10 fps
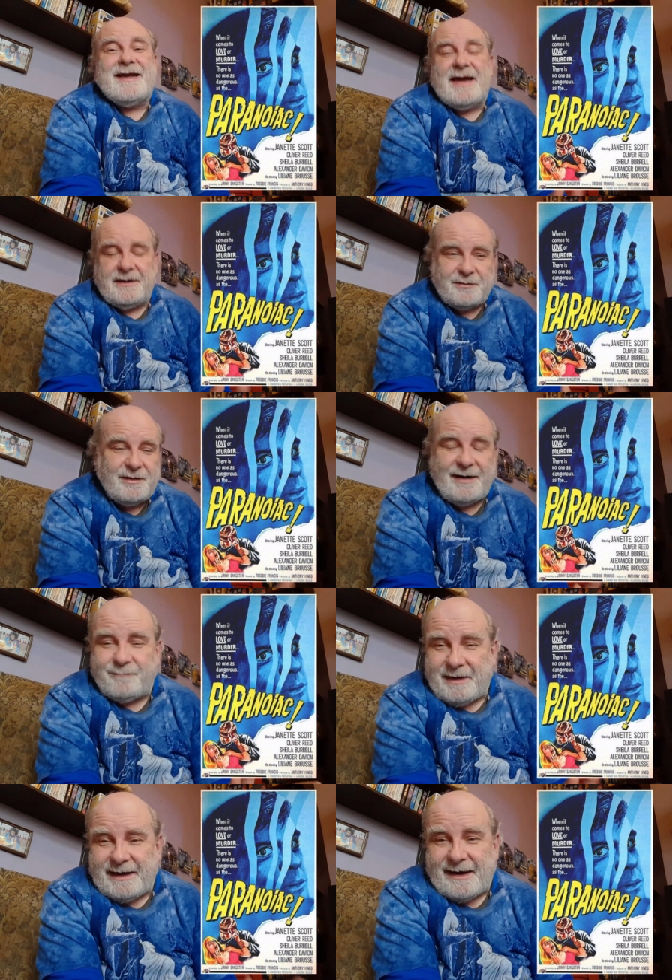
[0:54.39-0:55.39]
It's one
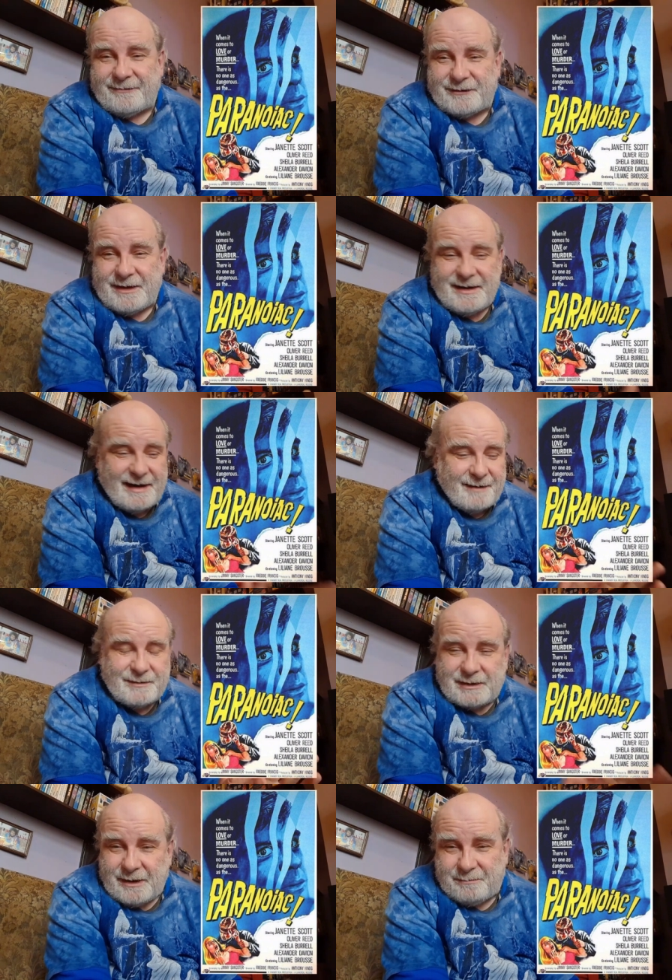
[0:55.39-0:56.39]
I've been after, and I'm
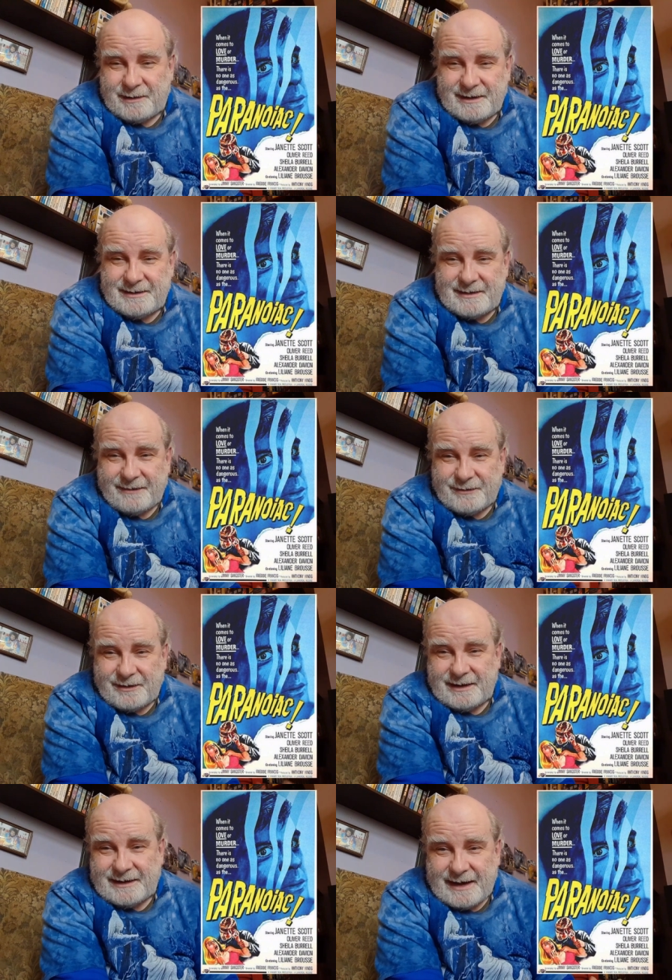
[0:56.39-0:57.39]
so pleased I've
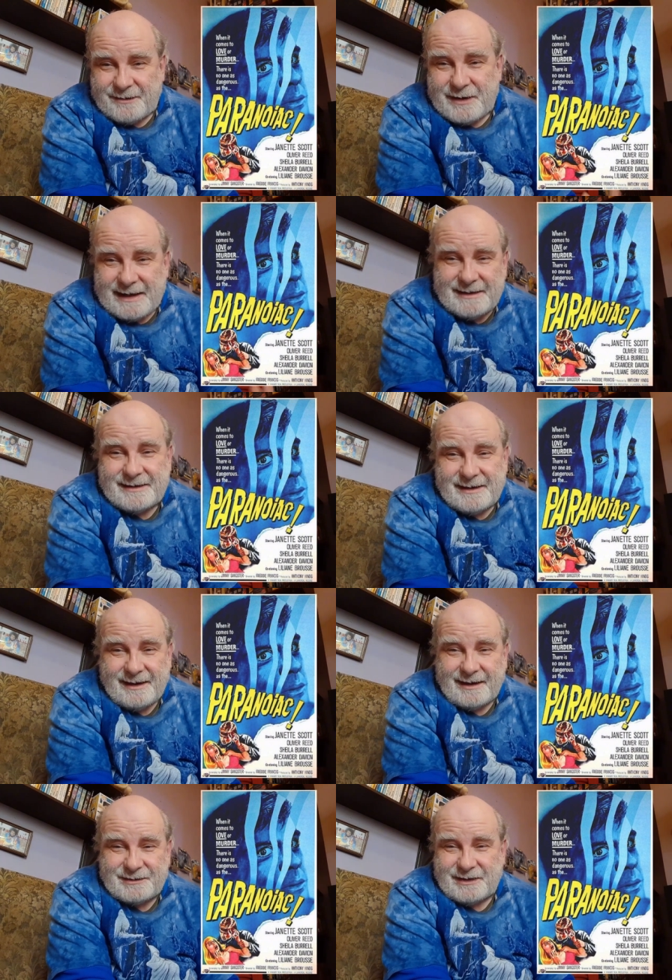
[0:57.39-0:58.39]
got it now in the
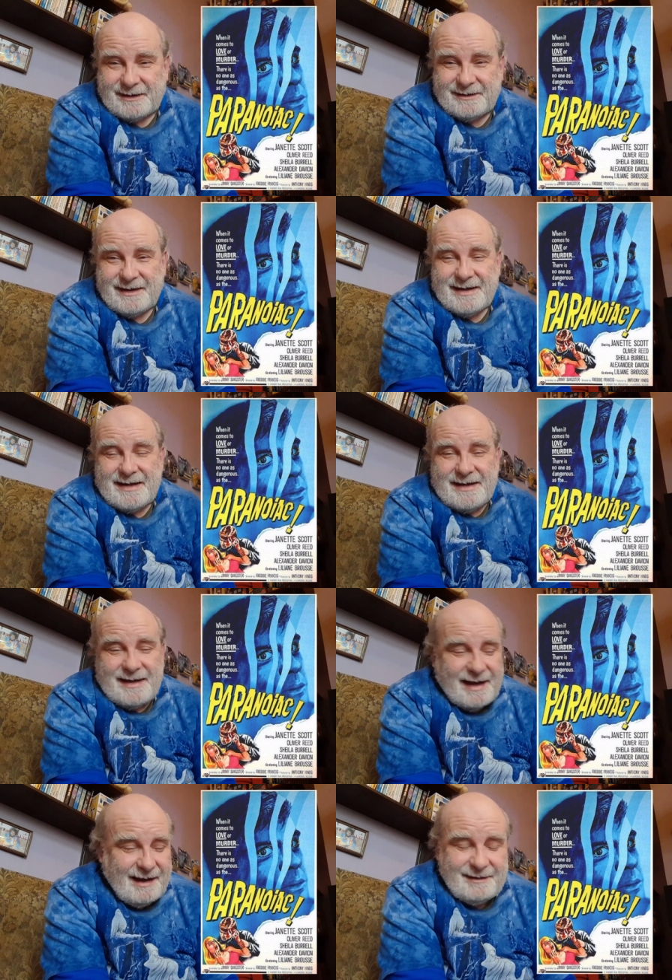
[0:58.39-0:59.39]
collection.
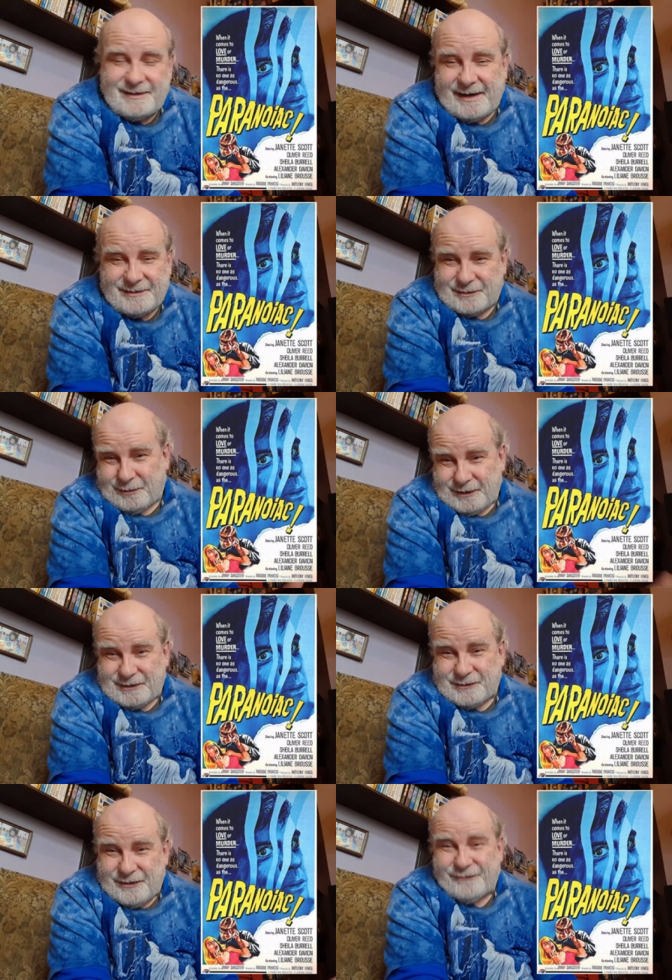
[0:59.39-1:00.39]
And I just wanted
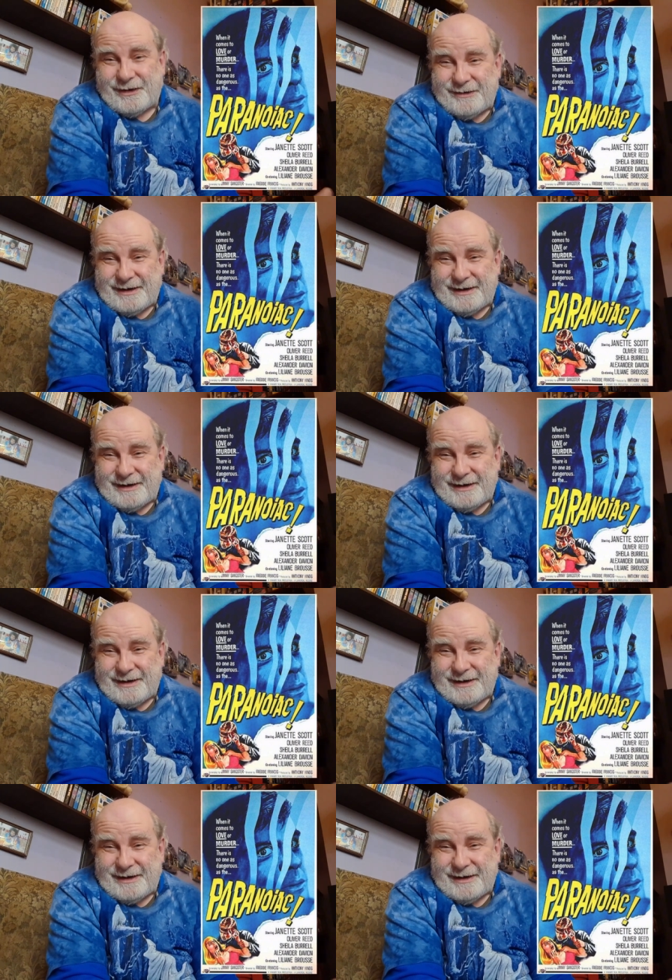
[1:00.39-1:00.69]
to review